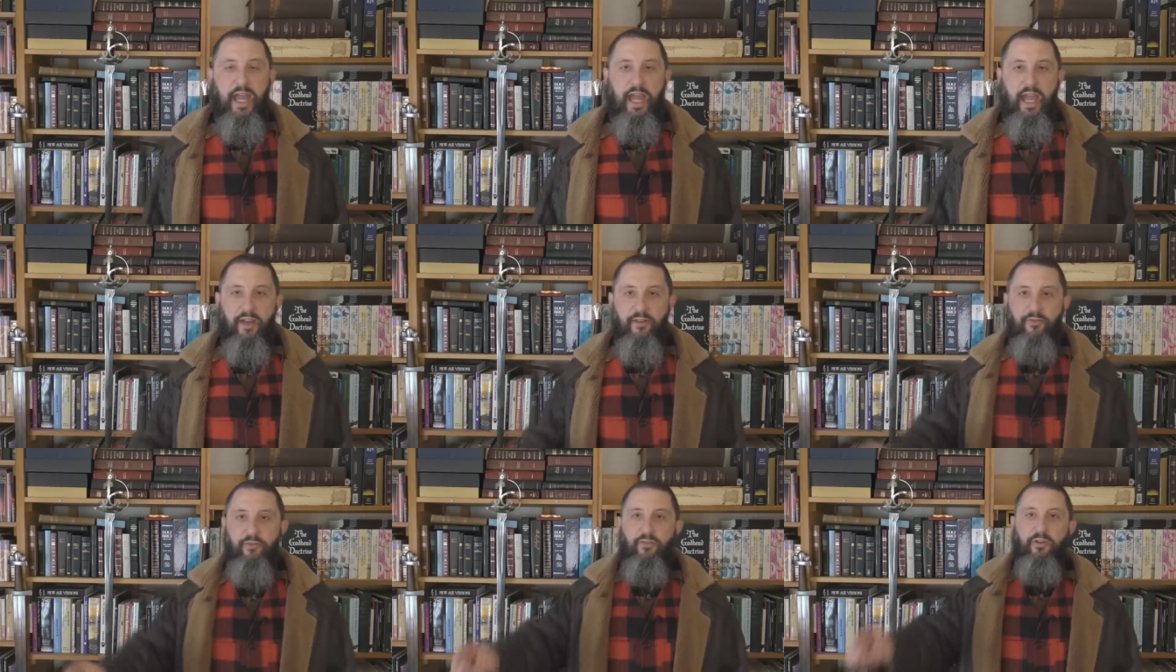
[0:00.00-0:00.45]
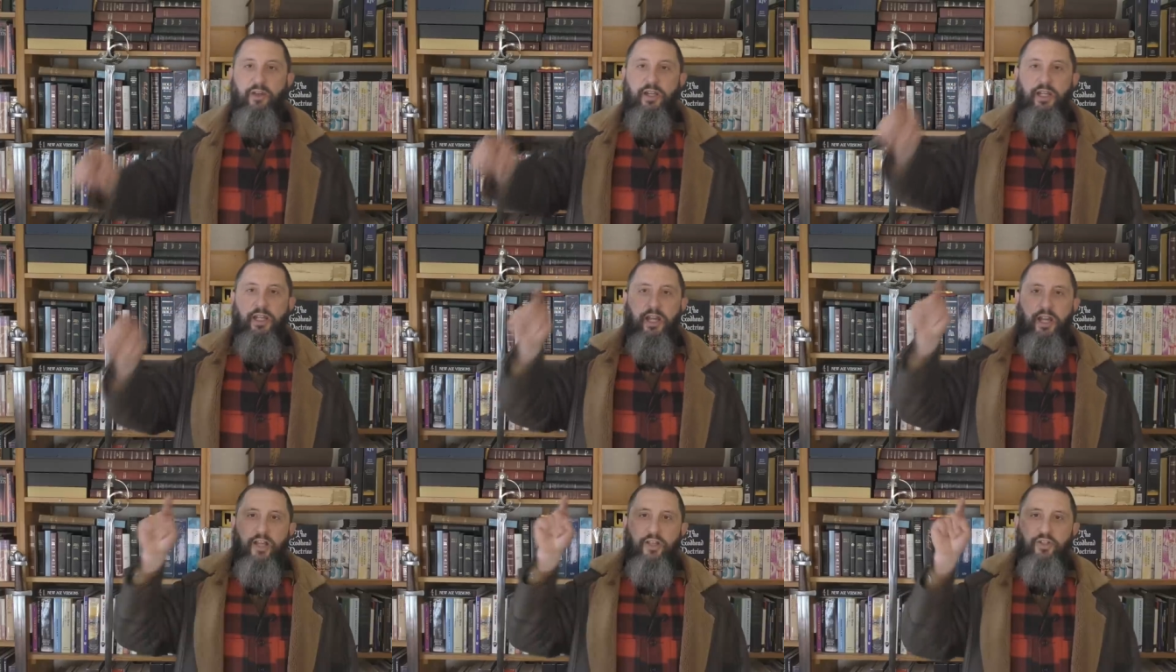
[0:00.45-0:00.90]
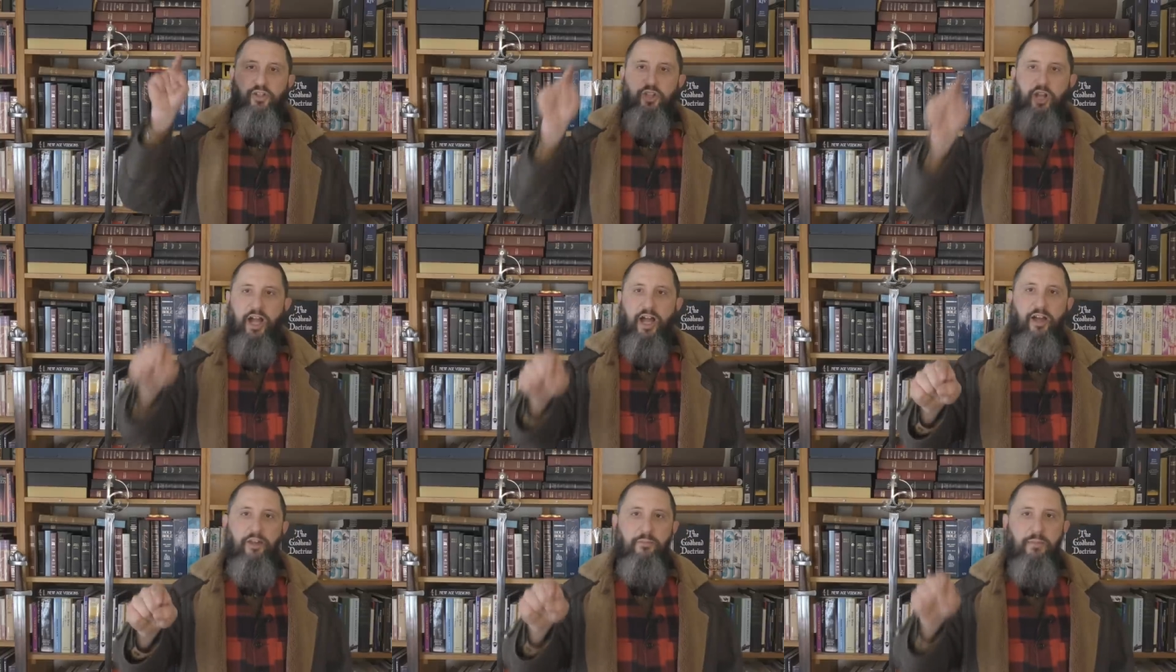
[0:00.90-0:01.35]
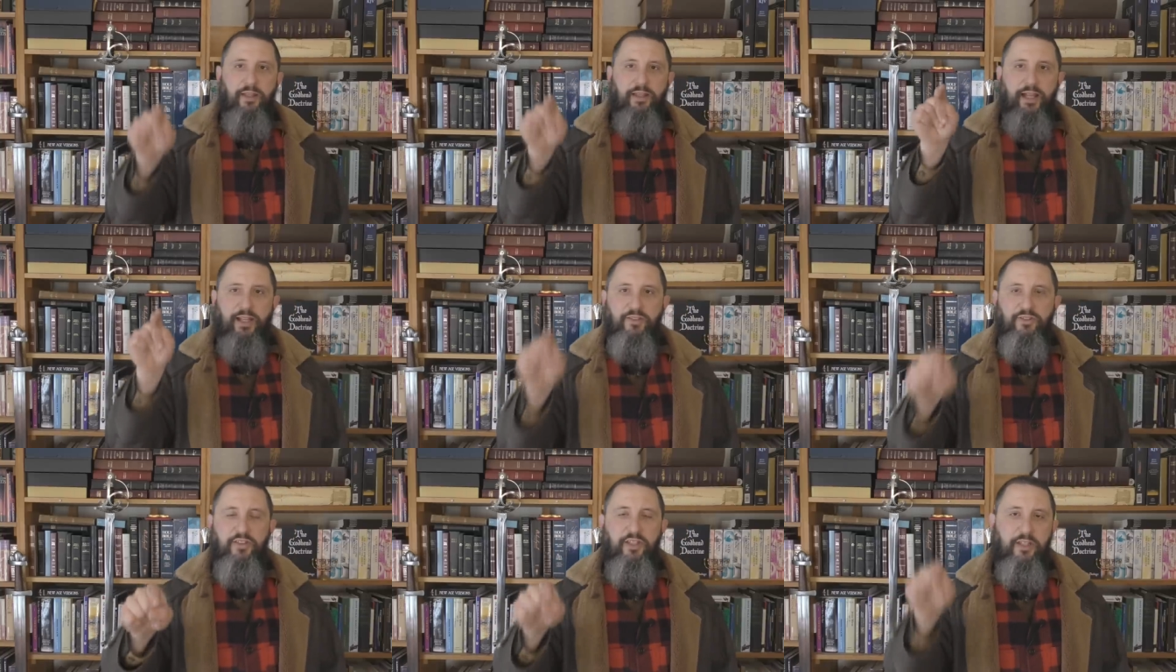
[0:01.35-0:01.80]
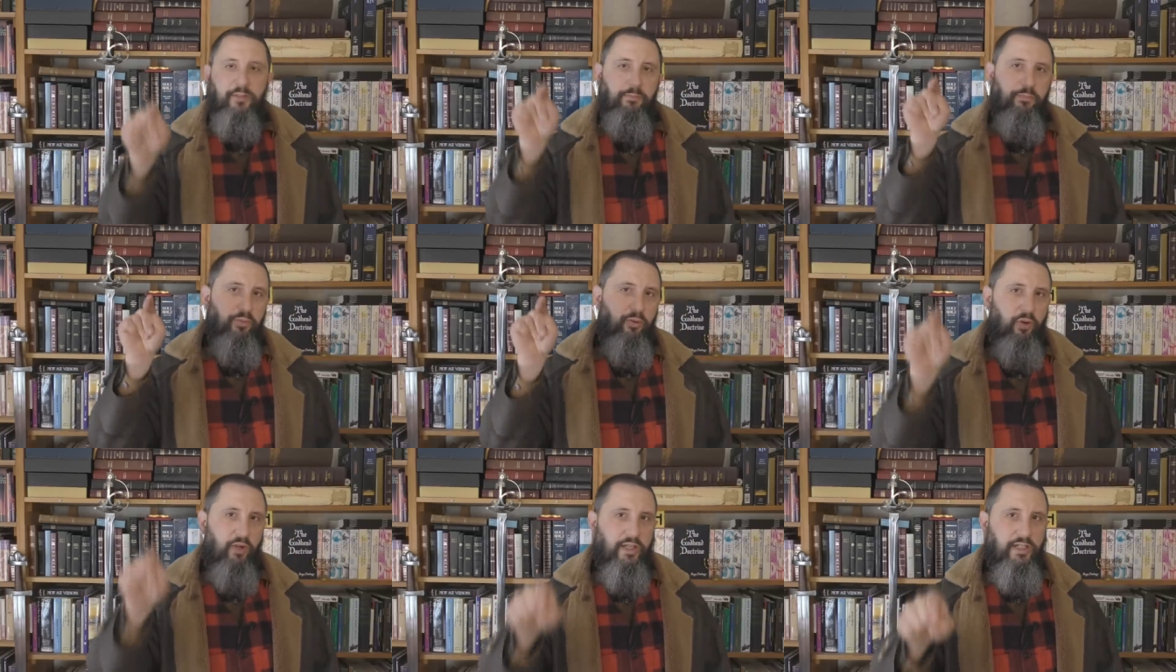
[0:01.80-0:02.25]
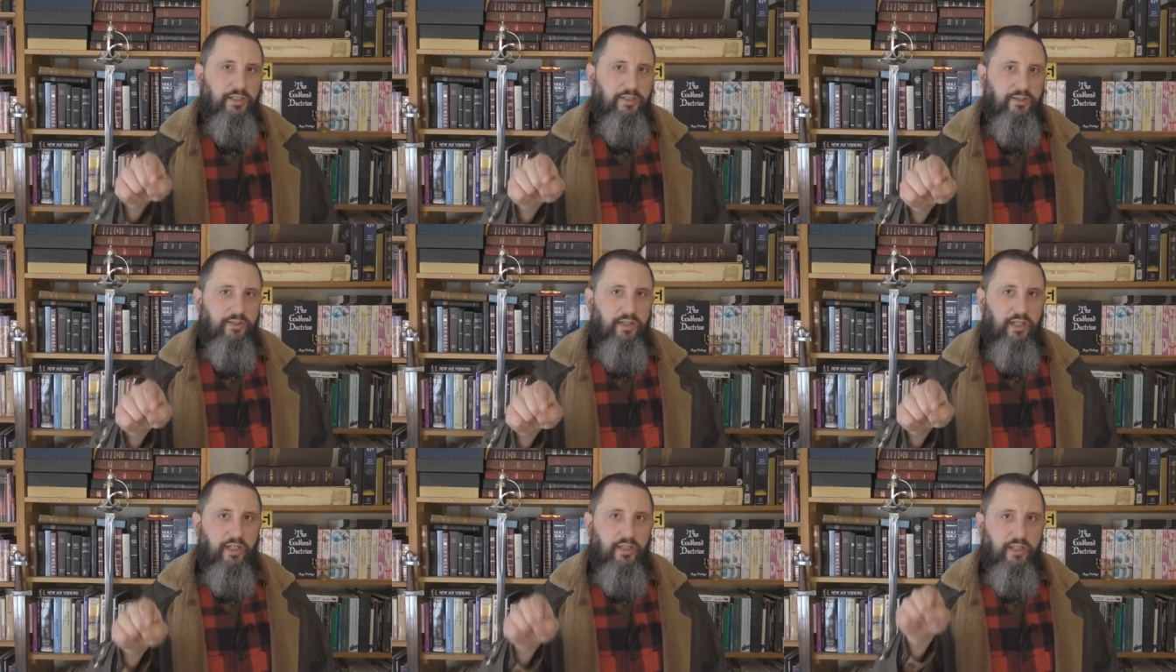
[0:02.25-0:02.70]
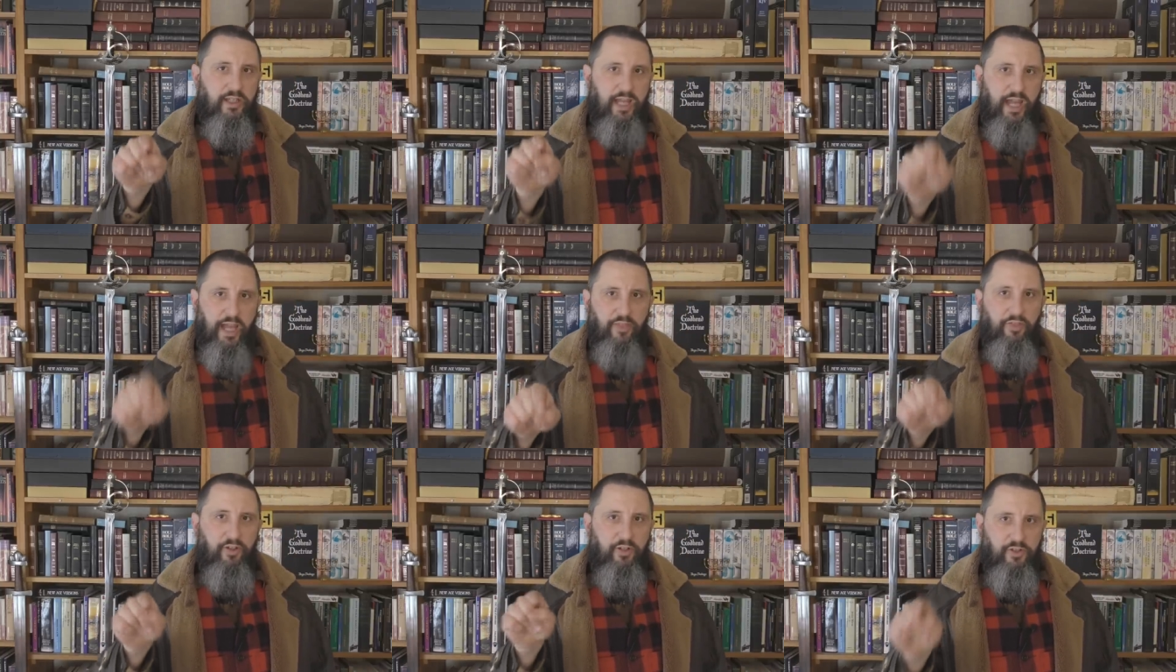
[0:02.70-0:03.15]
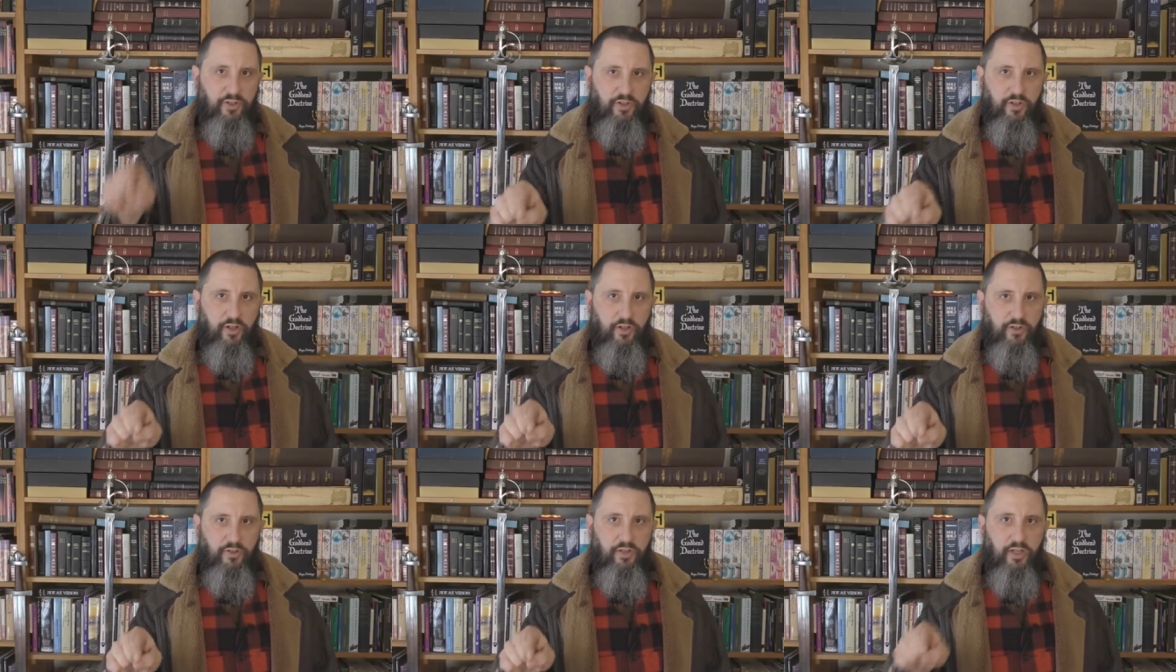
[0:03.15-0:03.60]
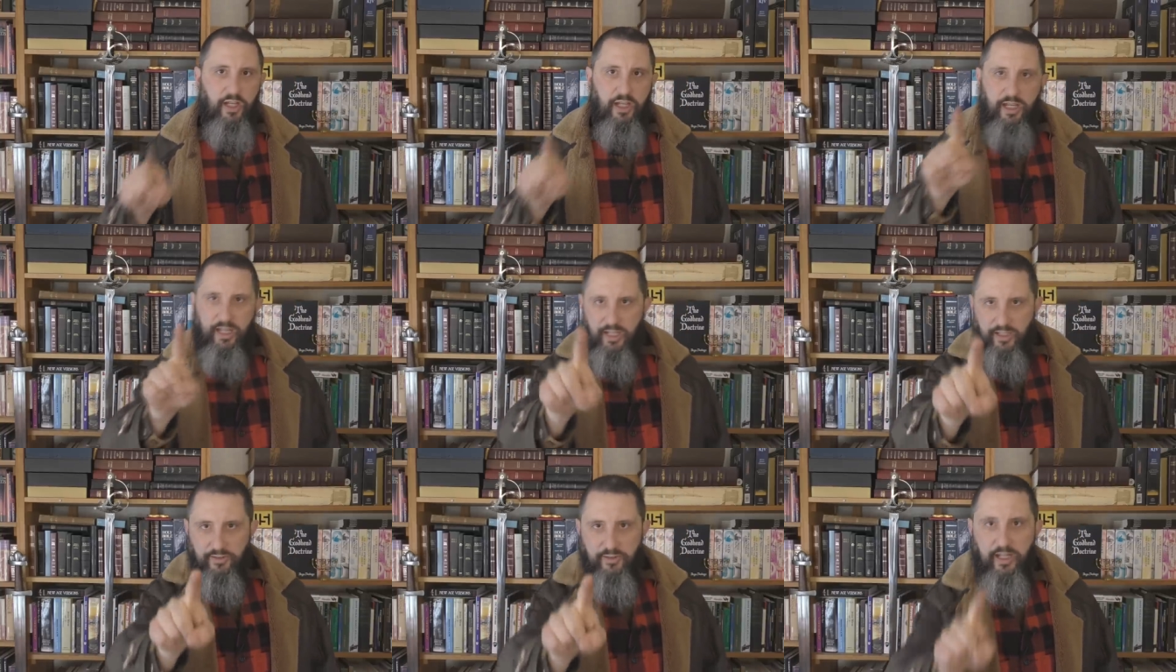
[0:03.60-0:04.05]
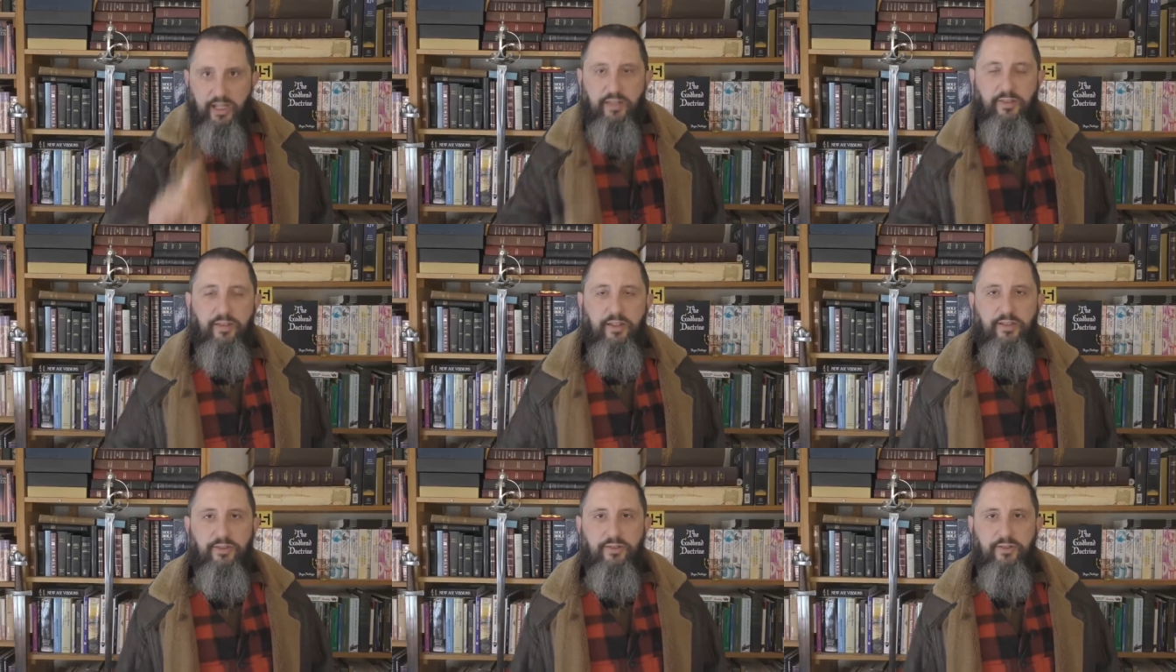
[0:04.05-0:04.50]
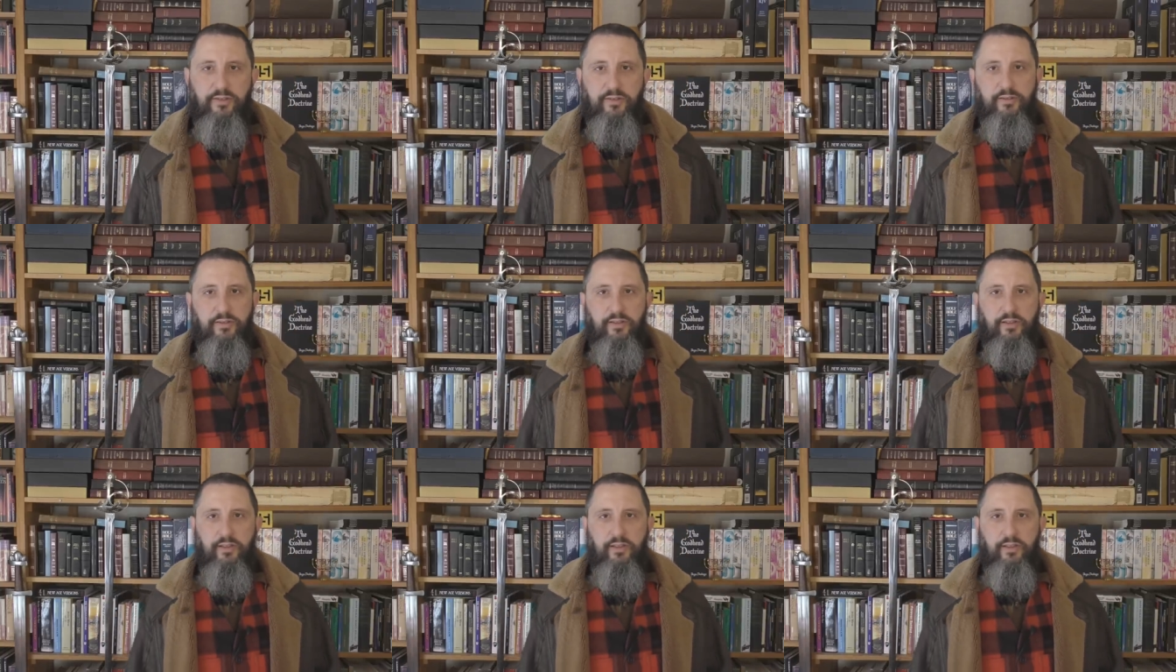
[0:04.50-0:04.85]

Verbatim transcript: Every child molesting priest in the Catholic Church is an atheist.